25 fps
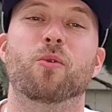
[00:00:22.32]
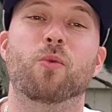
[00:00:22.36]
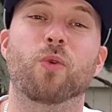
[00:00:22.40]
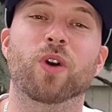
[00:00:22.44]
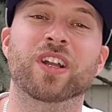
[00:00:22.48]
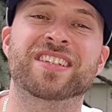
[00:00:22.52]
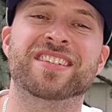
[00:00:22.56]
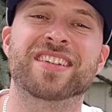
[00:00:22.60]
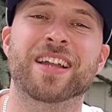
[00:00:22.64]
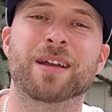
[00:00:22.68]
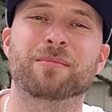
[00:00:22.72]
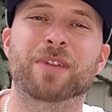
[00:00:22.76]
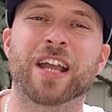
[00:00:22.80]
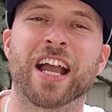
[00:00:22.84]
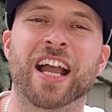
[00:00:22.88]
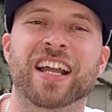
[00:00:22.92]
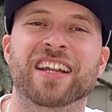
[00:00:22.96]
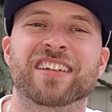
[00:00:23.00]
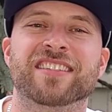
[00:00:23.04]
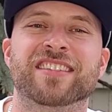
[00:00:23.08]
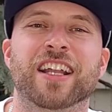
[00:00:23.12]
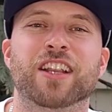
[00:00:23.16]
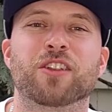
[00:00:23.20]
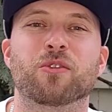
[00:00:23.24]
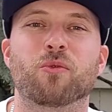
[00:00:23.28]
What's up
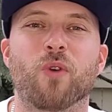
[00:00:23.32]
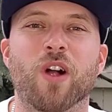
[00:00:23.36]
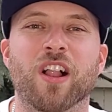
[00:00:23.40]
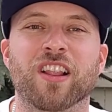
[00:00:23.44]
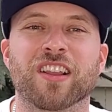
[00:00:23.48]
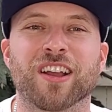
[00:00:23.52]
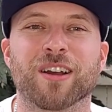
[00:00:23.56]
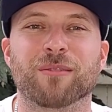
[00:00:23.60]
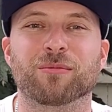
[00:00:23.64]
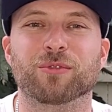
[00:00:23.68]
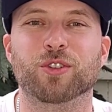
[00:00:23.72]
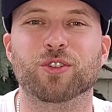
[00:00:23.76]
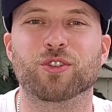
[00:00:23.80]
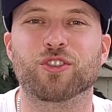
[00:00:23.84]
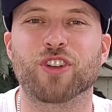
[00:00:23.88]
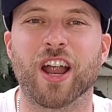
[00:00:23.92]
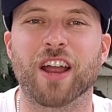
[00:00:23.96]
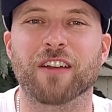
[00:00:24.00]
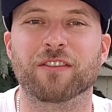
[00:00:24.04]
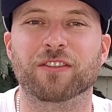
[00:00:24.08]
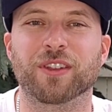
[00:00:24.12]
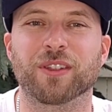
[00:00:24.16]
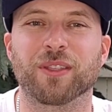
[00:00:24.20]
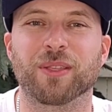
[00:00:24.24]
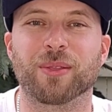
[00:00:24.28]
guys, and welcome to
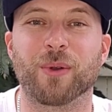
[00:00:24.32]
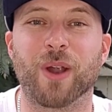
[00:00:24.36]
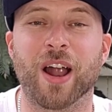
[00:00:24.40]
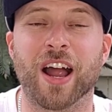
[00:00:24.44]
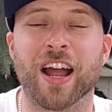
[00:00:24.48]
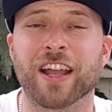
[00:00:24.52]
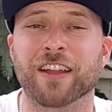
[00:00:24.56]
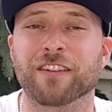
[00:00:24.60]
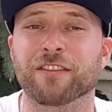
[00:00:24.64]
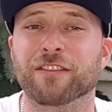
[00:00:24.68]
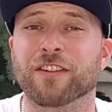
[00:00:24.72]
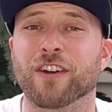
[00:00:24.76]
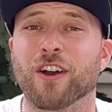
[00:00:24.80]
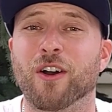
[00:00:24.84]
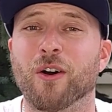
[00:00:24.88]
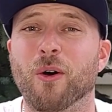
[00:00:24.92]
Drive to Thrive.